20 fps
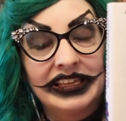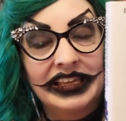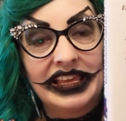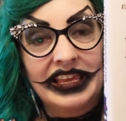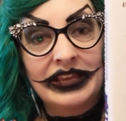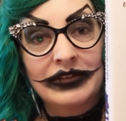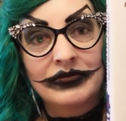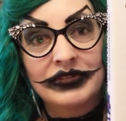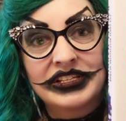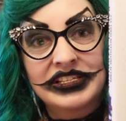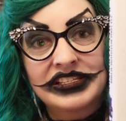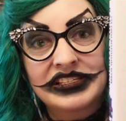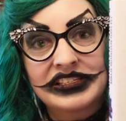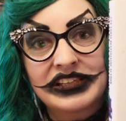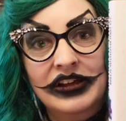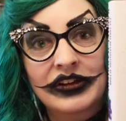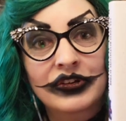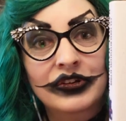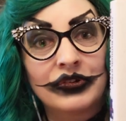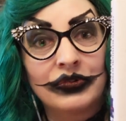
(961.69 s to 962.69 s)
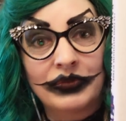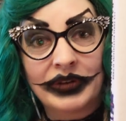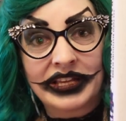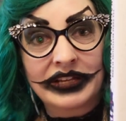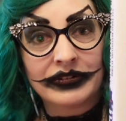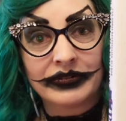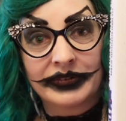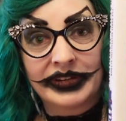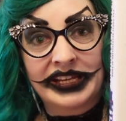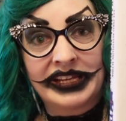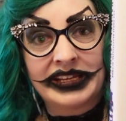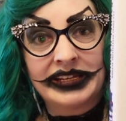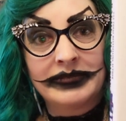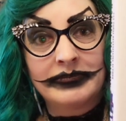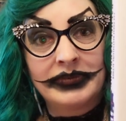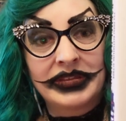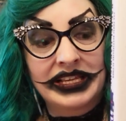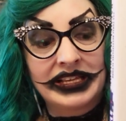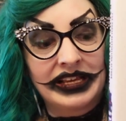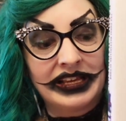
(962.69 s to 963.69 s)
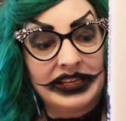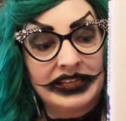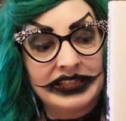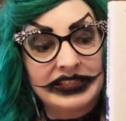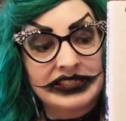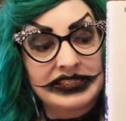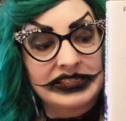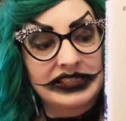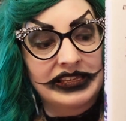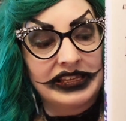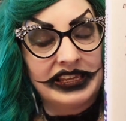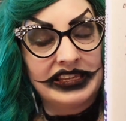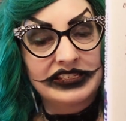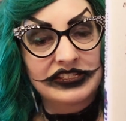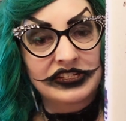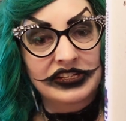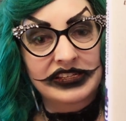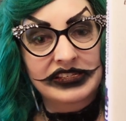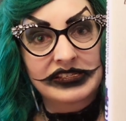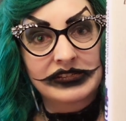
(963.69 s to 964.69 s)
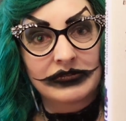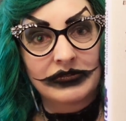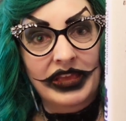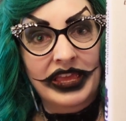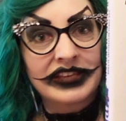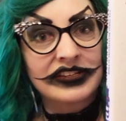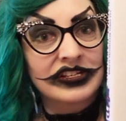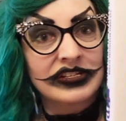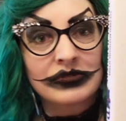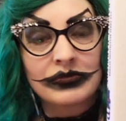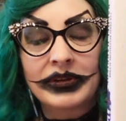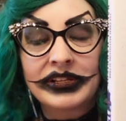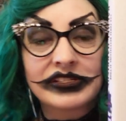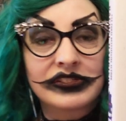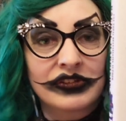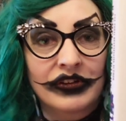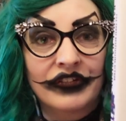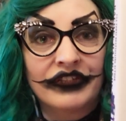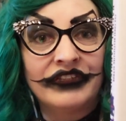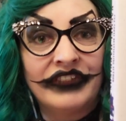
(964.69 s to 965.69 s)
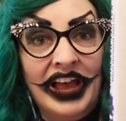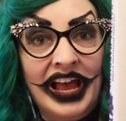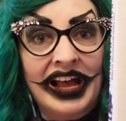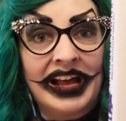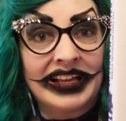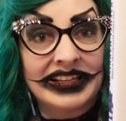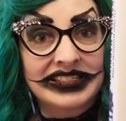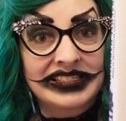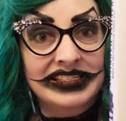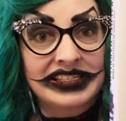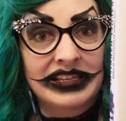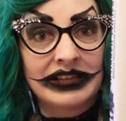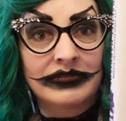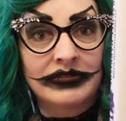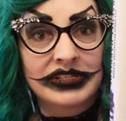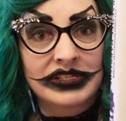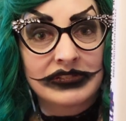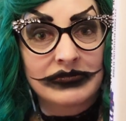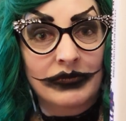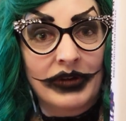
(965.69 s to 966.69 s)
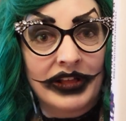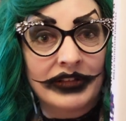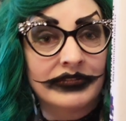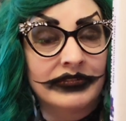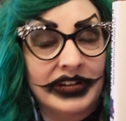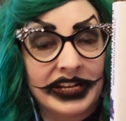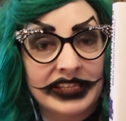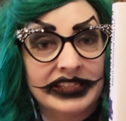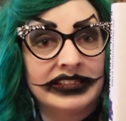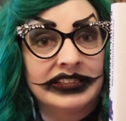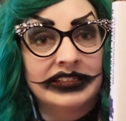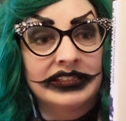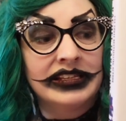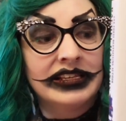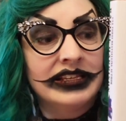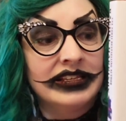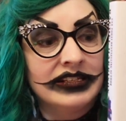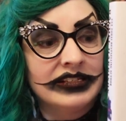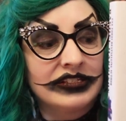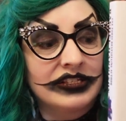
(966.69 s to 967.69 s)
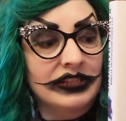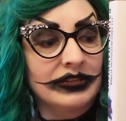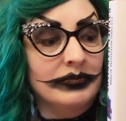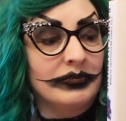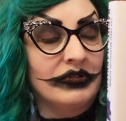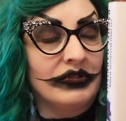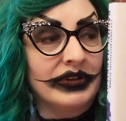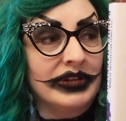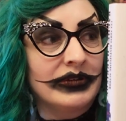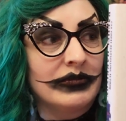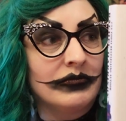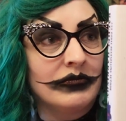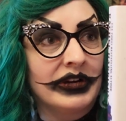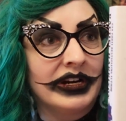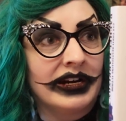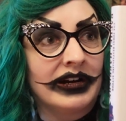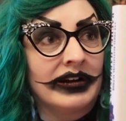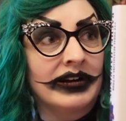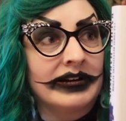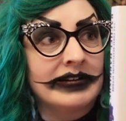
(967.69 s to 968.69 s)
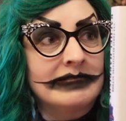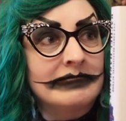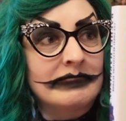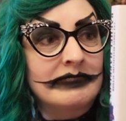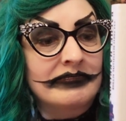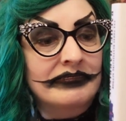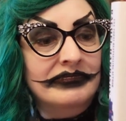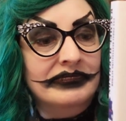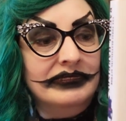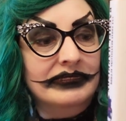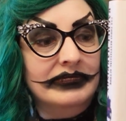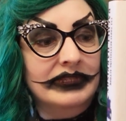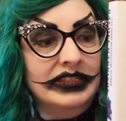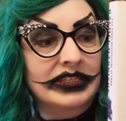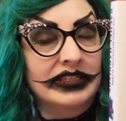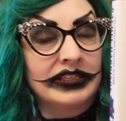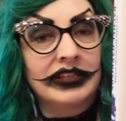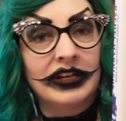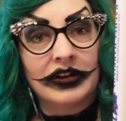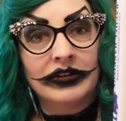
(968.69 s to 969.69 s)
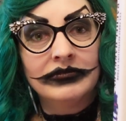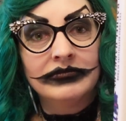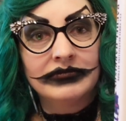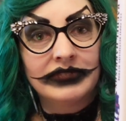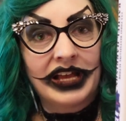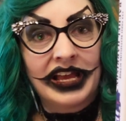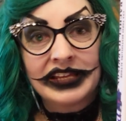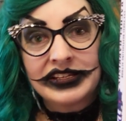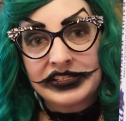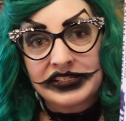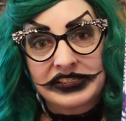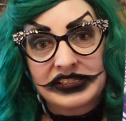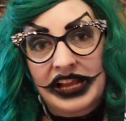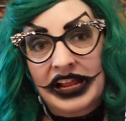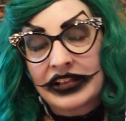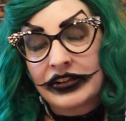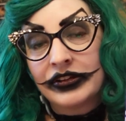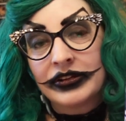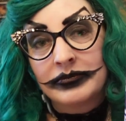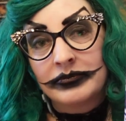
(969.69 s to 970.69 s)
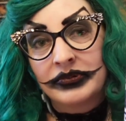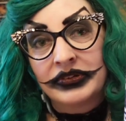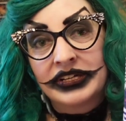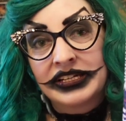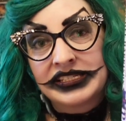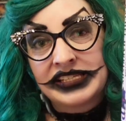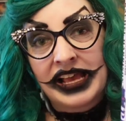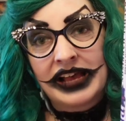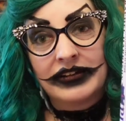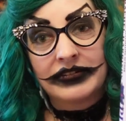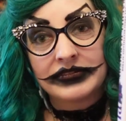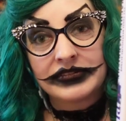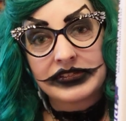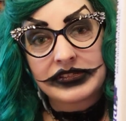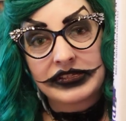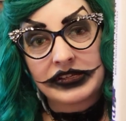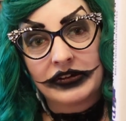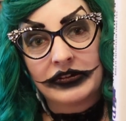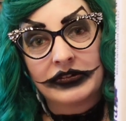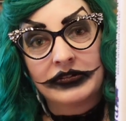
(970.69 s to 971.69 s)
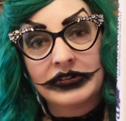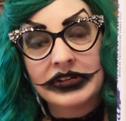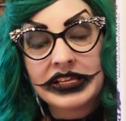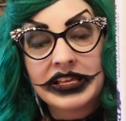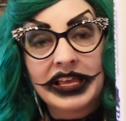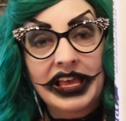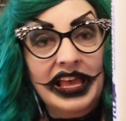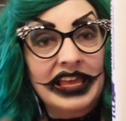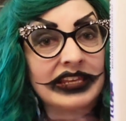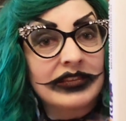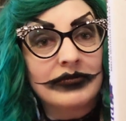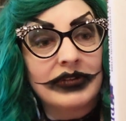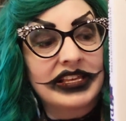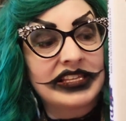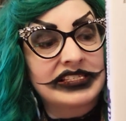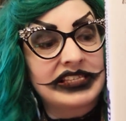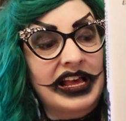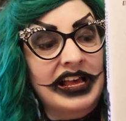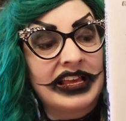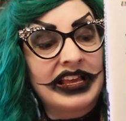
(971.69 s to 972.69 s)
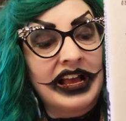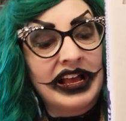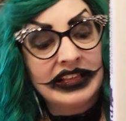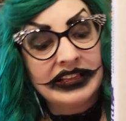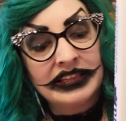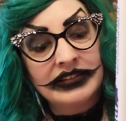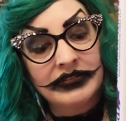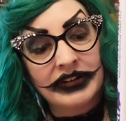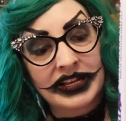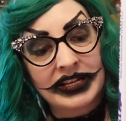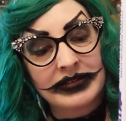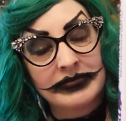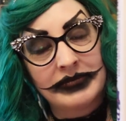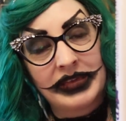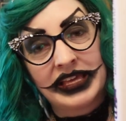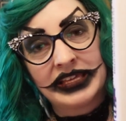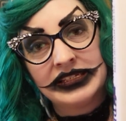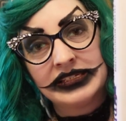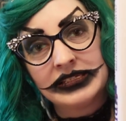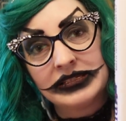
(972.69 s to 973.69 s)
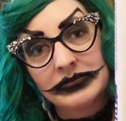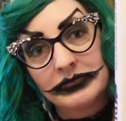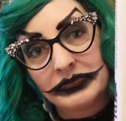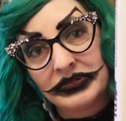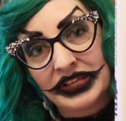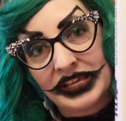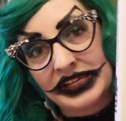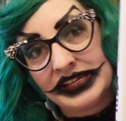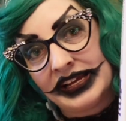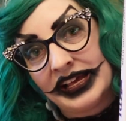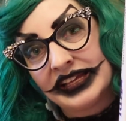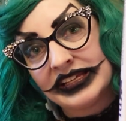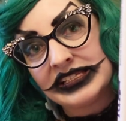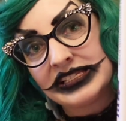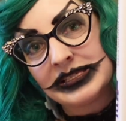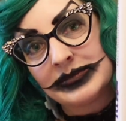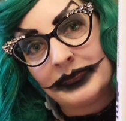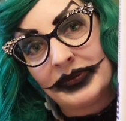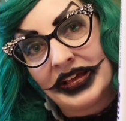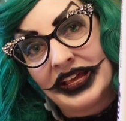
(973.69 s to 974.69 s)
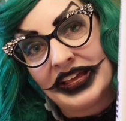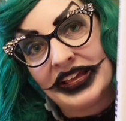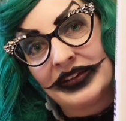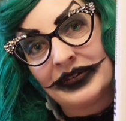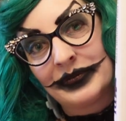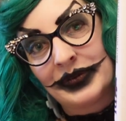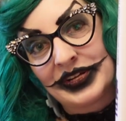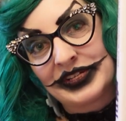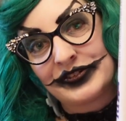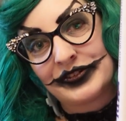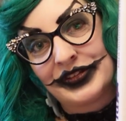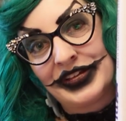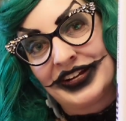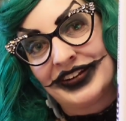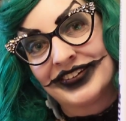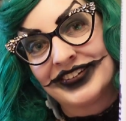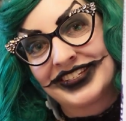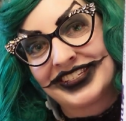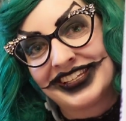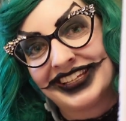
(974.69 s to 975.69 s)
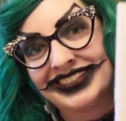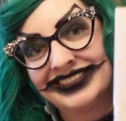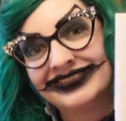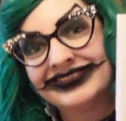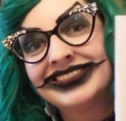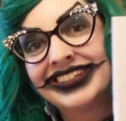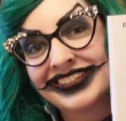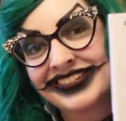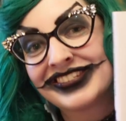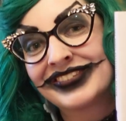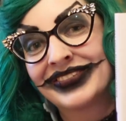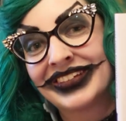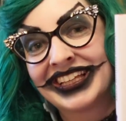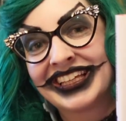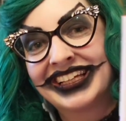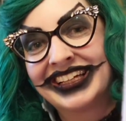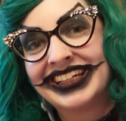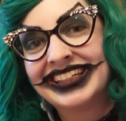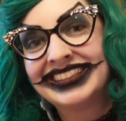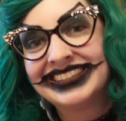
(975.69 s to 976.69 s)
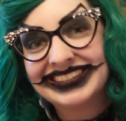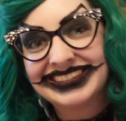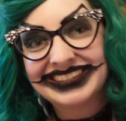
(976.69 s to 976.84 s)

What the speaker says: It was a quick read because it just went so fast. It was well written to the point where, you know, I couldn't put it down. So anyways, I highly recommend Play Nice by Rachel Harrison. It was really good.